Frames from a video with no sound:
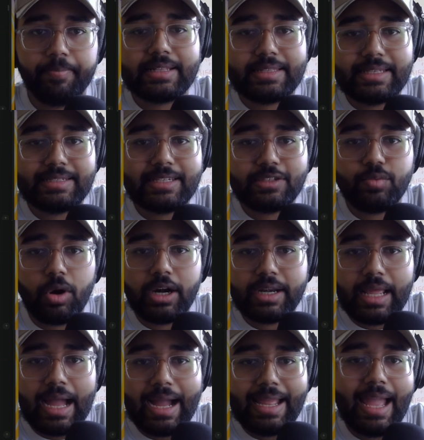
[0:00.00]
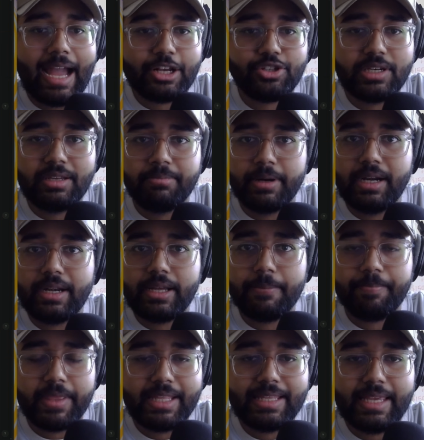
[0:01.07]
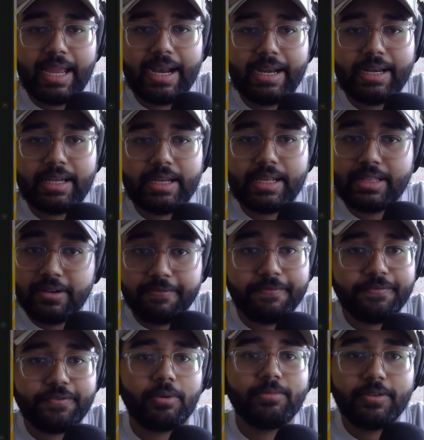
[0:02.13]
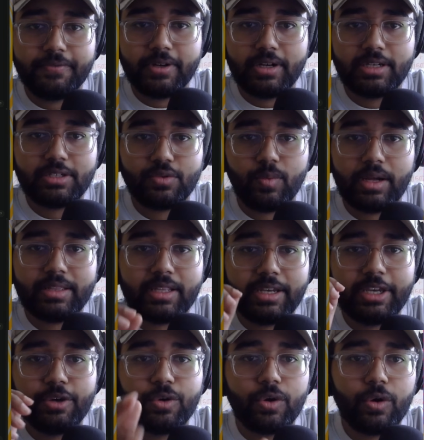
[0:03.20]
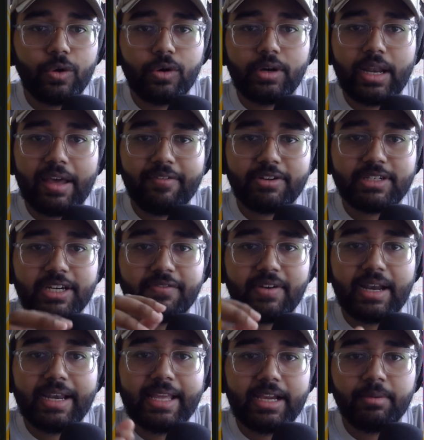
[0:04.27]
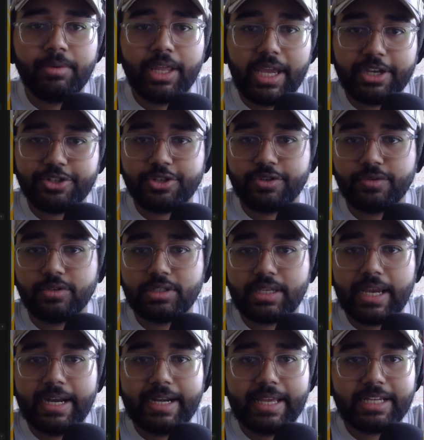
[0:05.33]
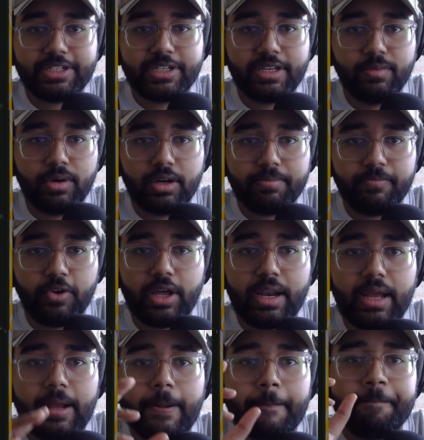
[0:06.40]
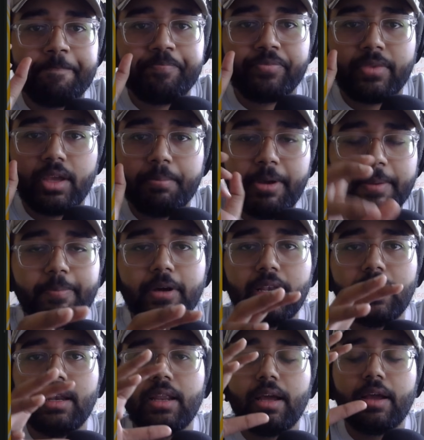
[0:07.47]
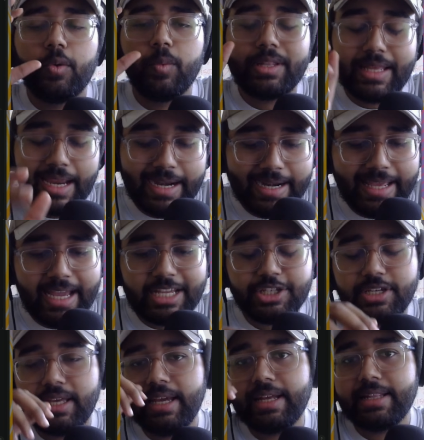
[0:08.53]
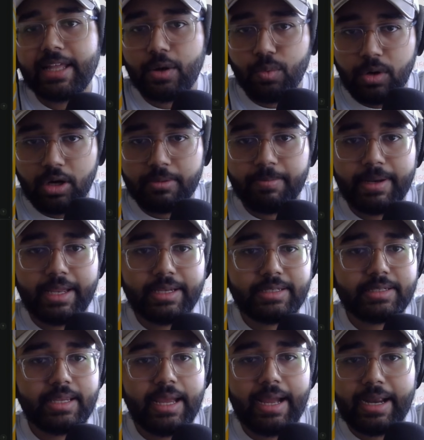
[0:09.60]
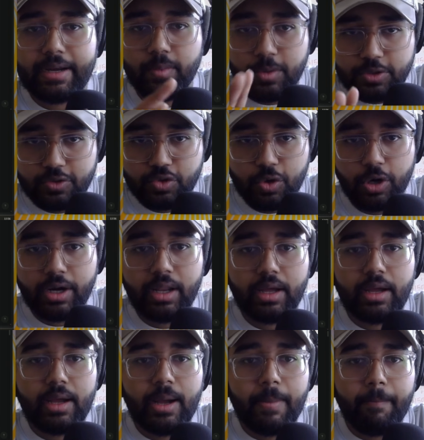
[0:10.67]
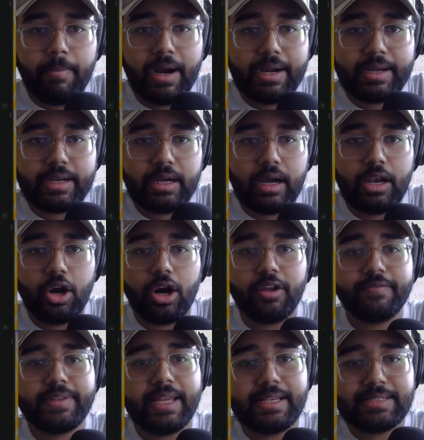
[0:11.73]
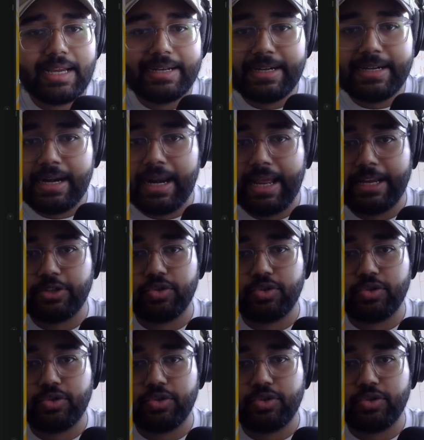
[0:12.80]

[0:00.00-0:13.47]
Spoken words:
This is what I actually built in the end, in the from the first one, the neurodivergent friendly communication tools, ADHD work for people with ADHD in their workplace, and which was good, but a lot of things I didn't like.